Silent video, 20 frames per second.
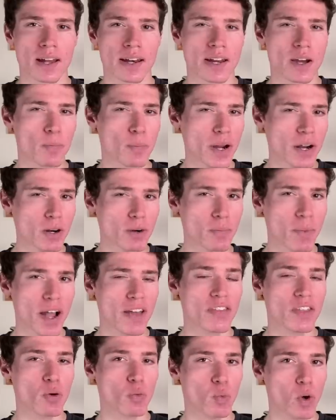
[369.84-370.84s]
Now bear in
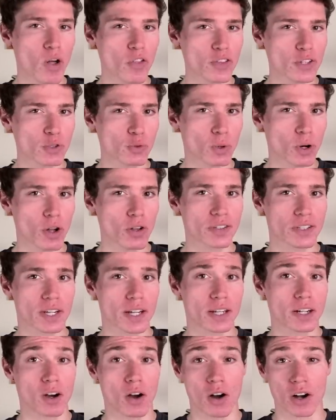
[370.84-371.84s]
mind that while these were all
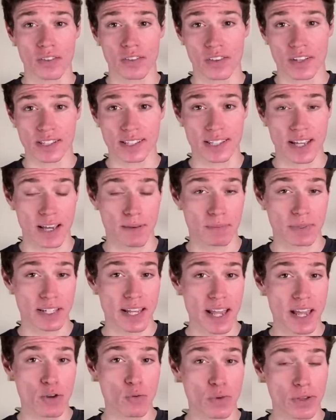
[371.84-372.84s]
done on the same
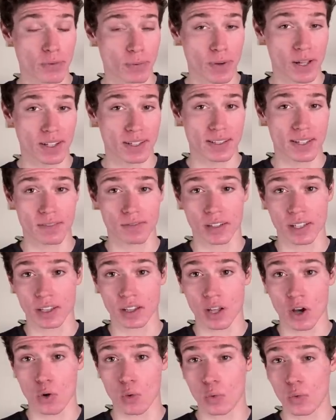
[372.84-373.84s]
day with relatively
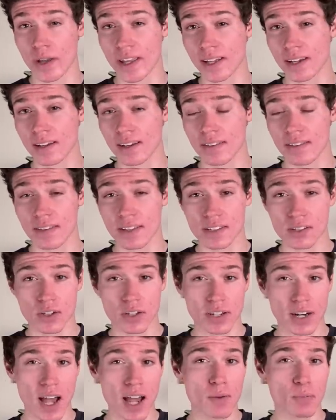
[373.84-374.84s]
low wind, these
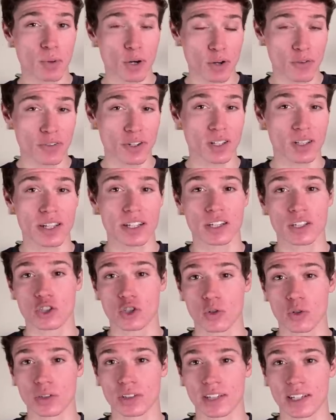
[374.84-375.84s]
are not perfectly
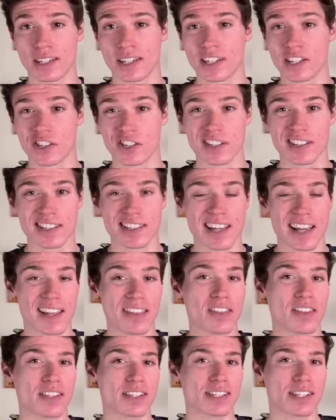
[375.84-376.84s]
controlled conditions
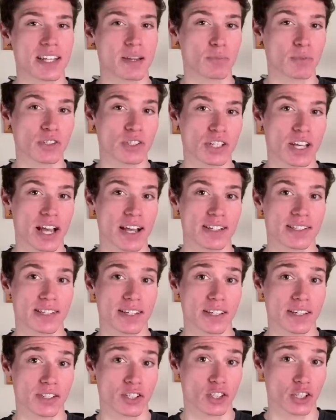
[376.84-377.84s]
and the sample size
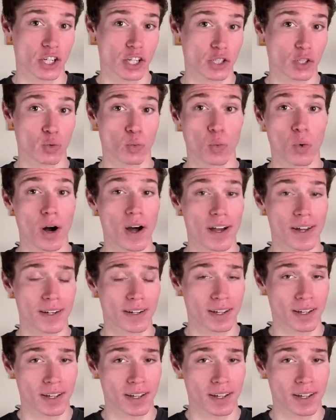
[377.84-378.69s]
is just one.